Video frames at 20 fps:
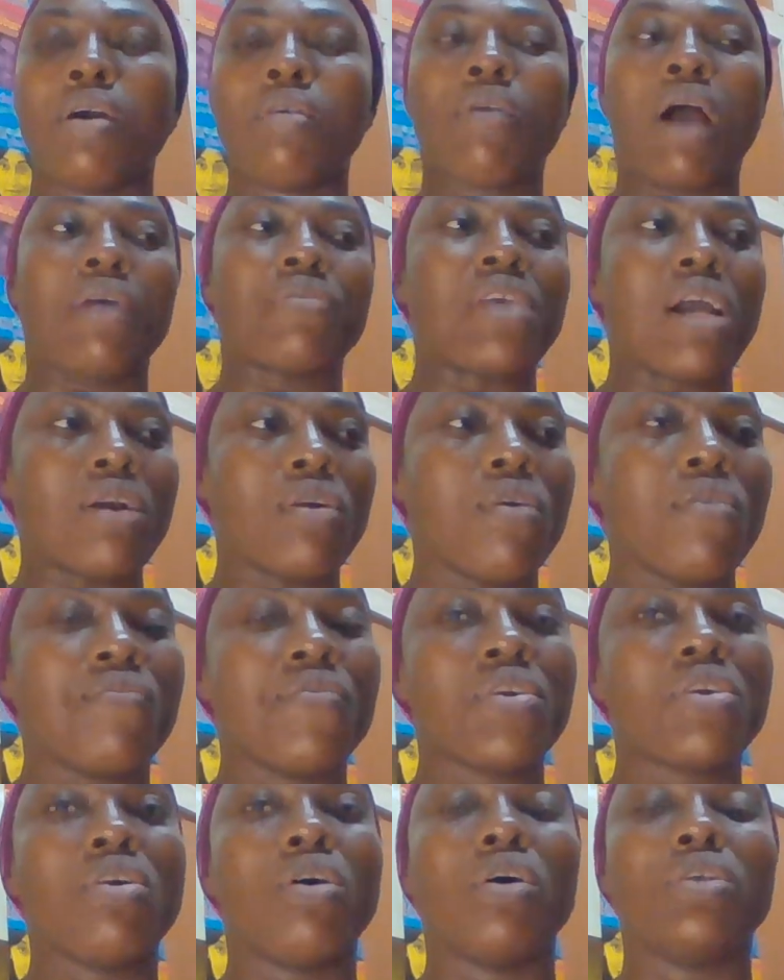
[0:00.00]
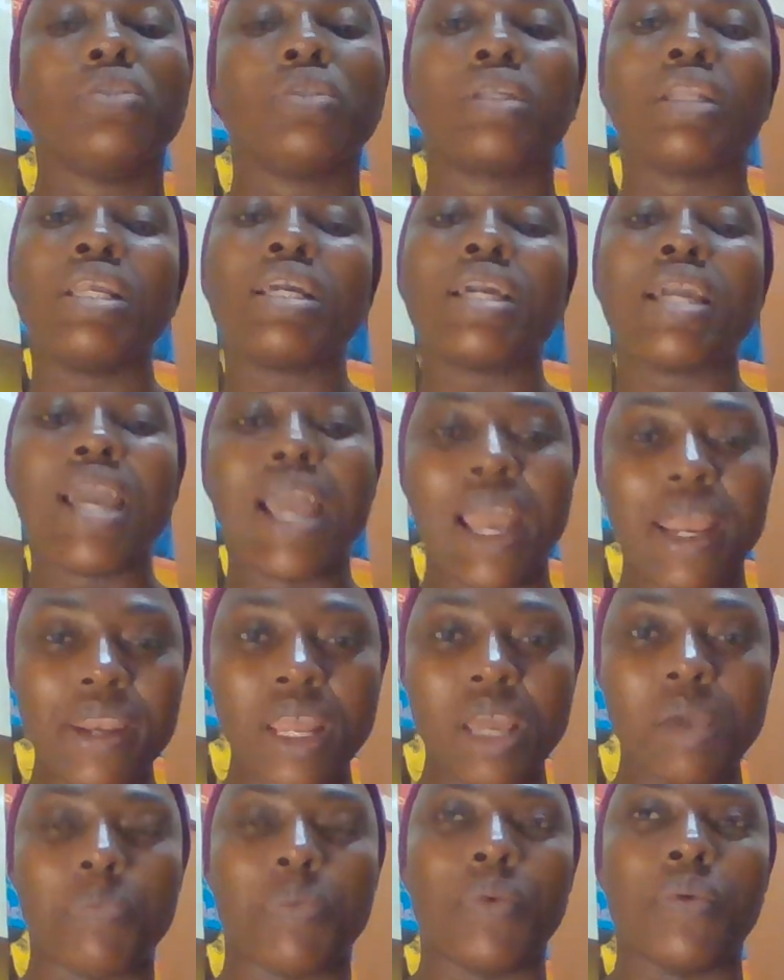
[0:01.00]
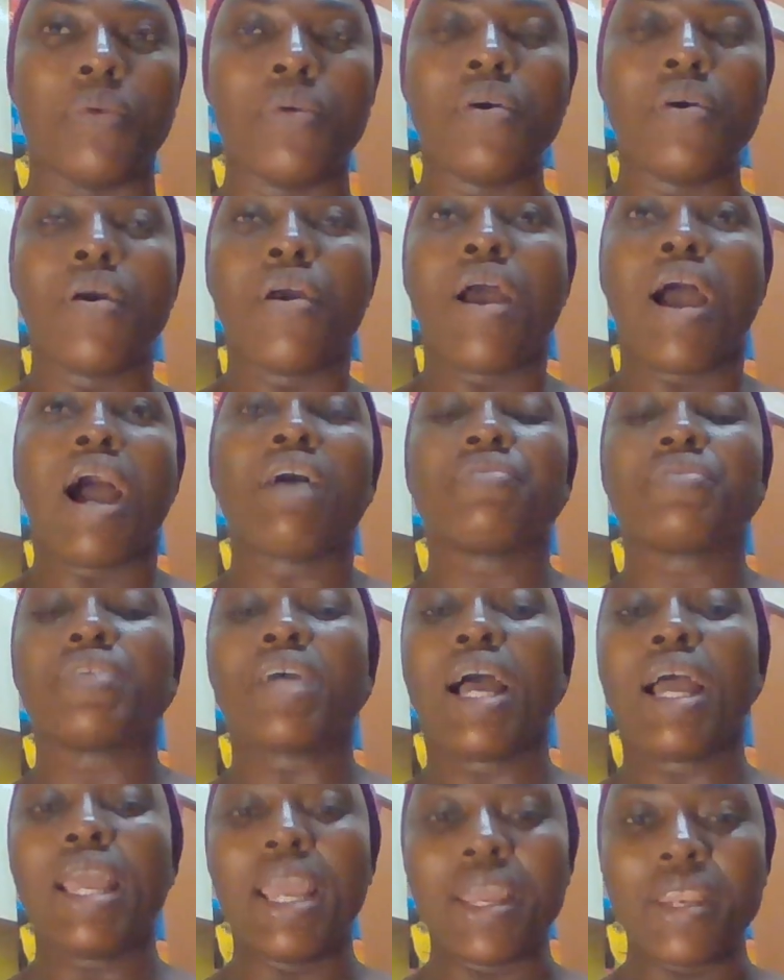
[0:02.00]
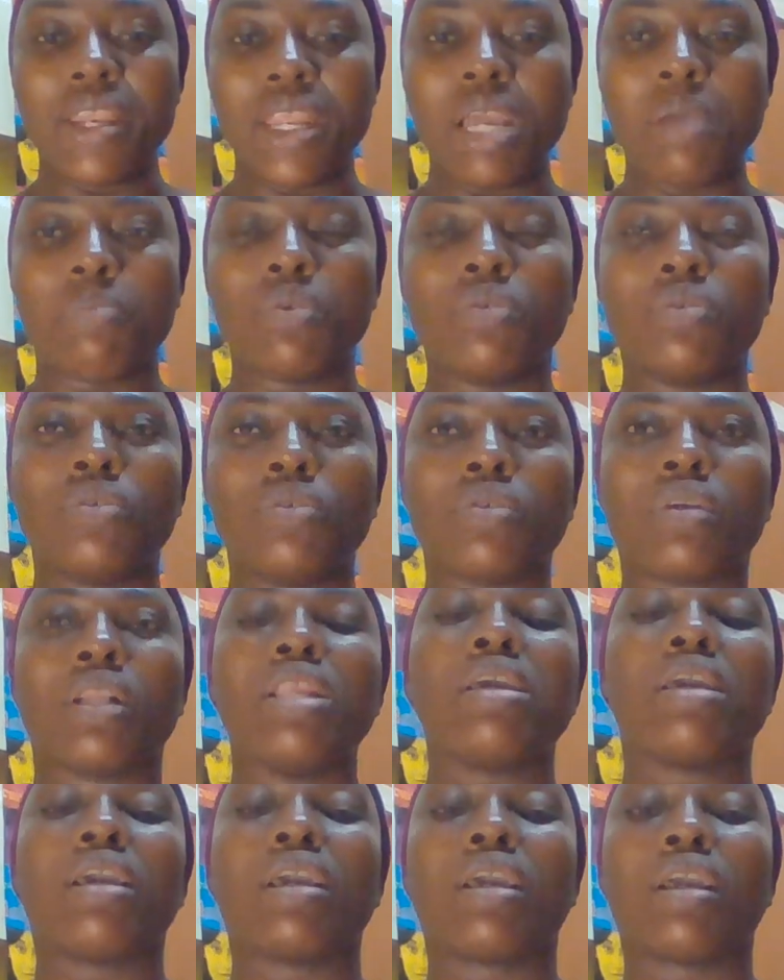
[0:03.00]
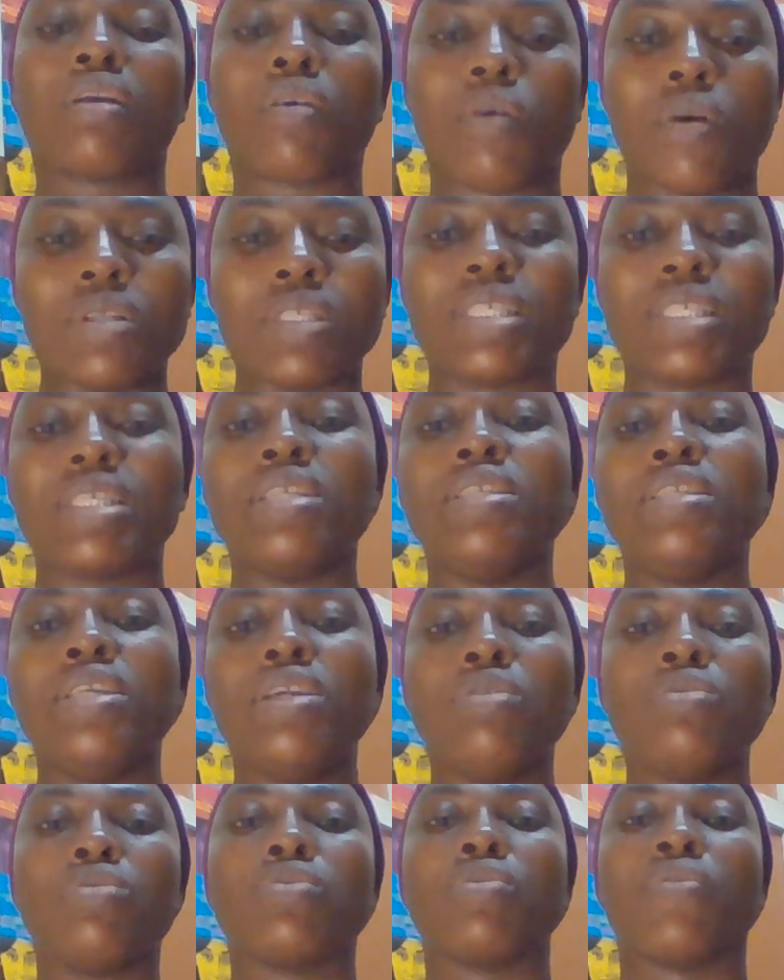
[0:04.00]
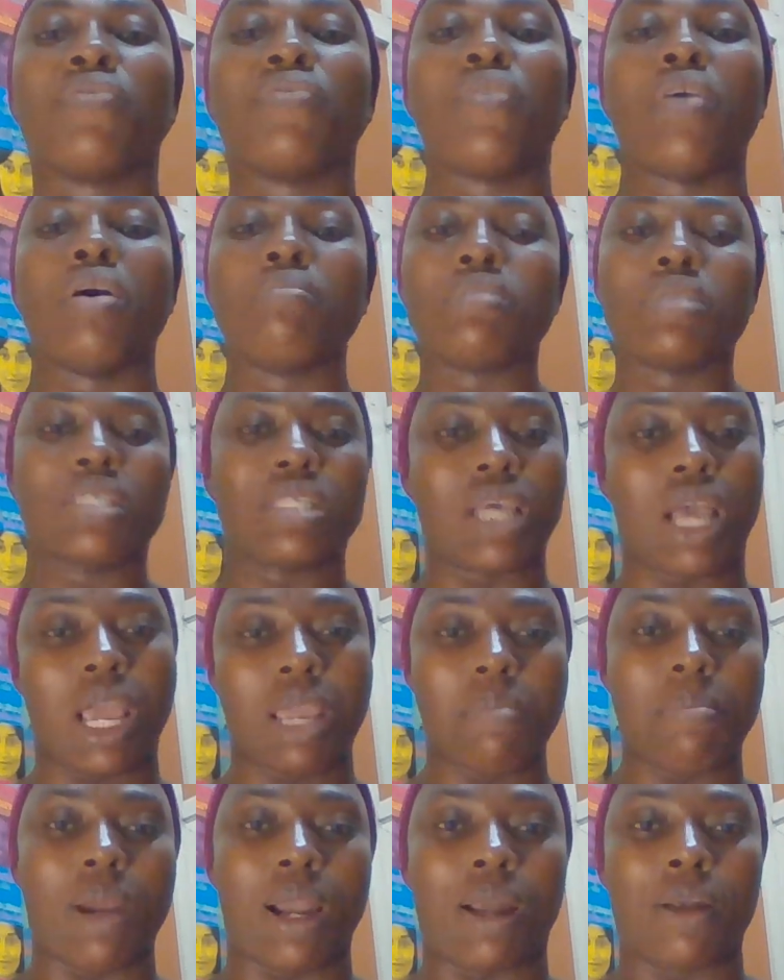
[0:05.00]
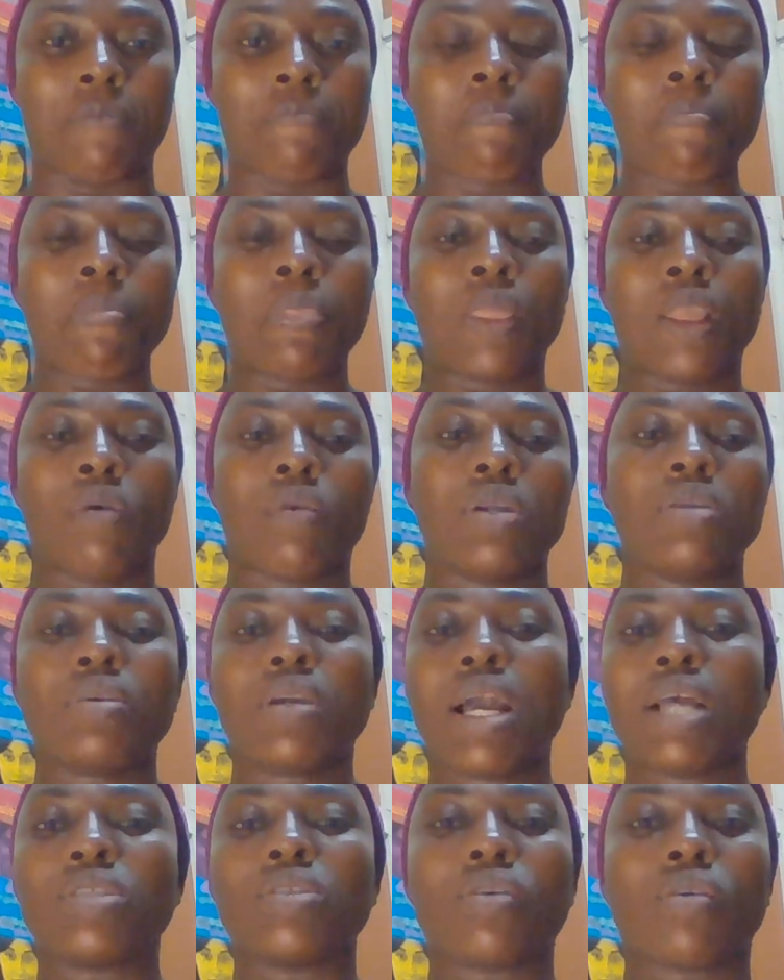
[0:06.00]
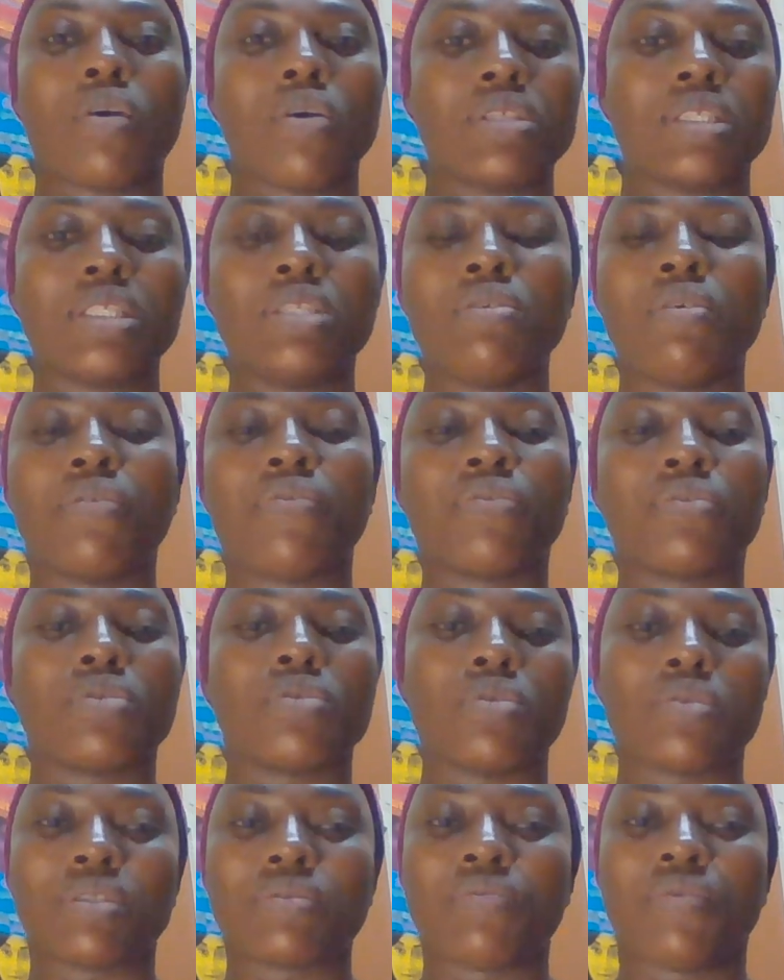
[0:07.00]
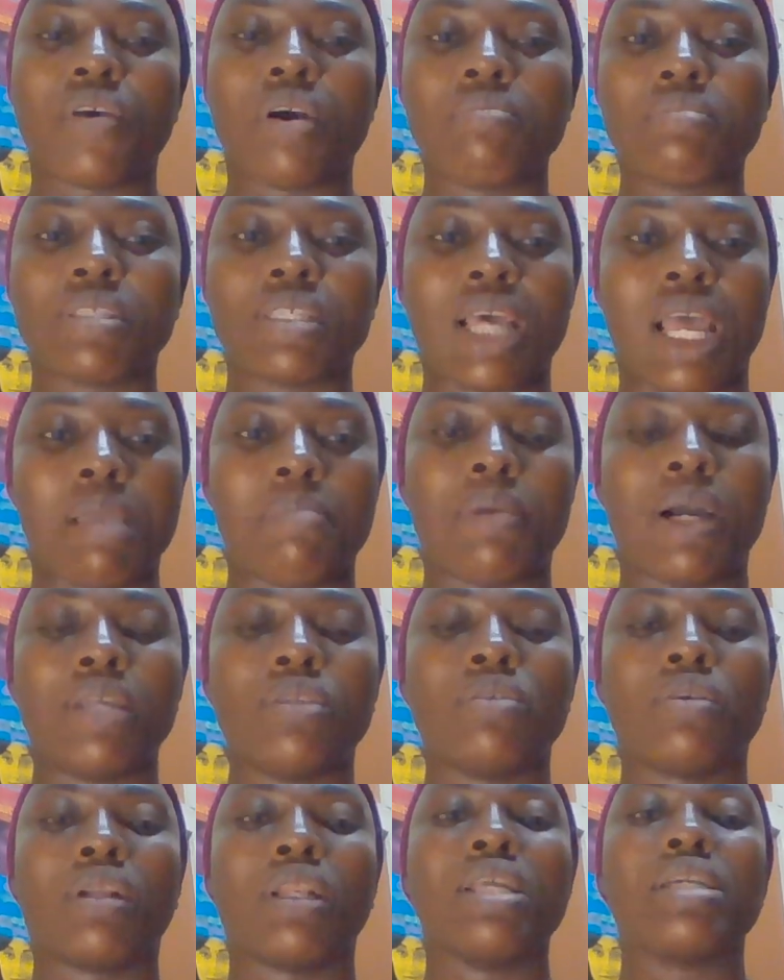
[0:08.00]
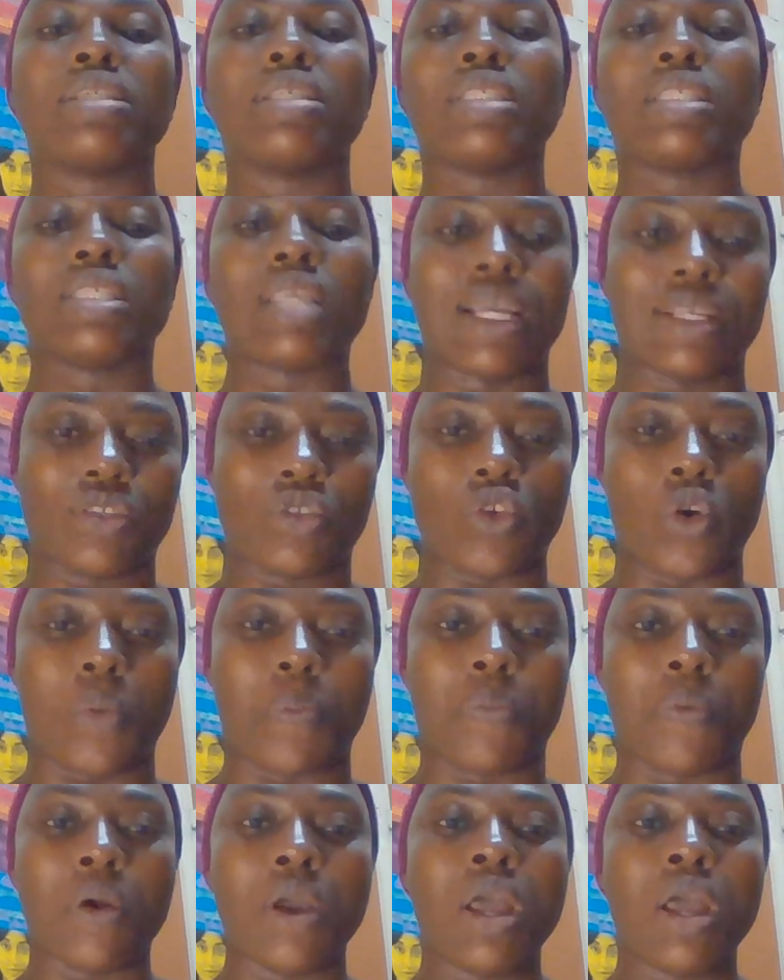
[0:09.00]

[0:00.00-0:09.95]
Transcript: After configure, you click enable. After enable, you click continue to form timer. When you get to continue to form timer, you click setup.